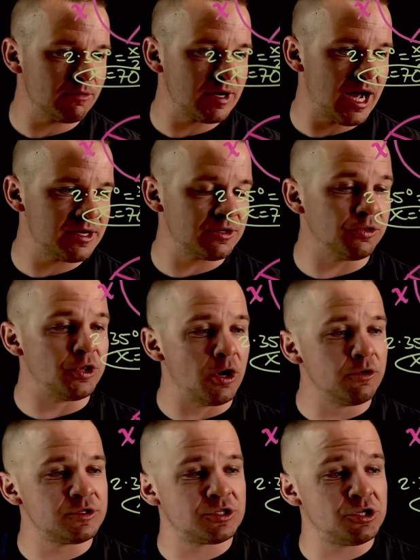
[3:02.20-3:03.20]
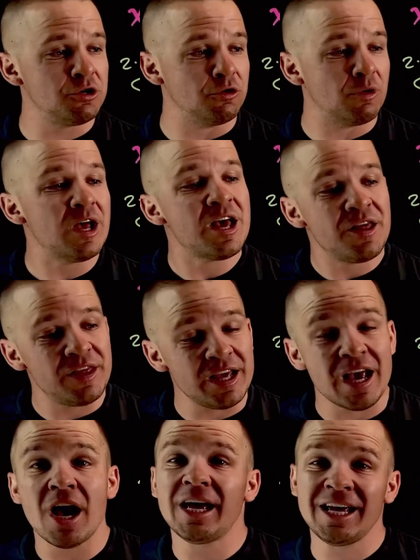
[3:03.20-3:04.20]
Okay, so those two,
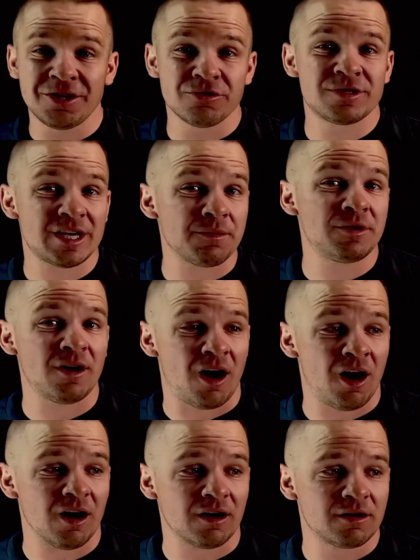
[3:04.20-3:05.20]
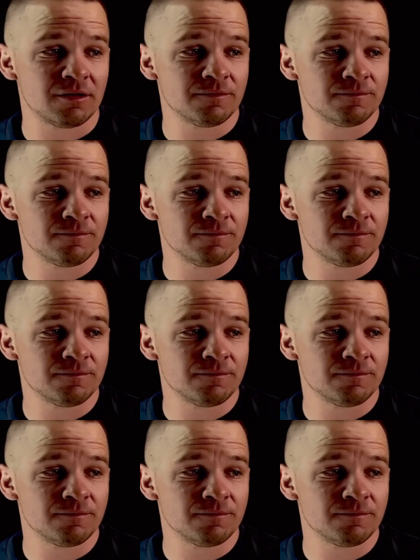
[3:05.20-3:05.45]
the intercepted arc,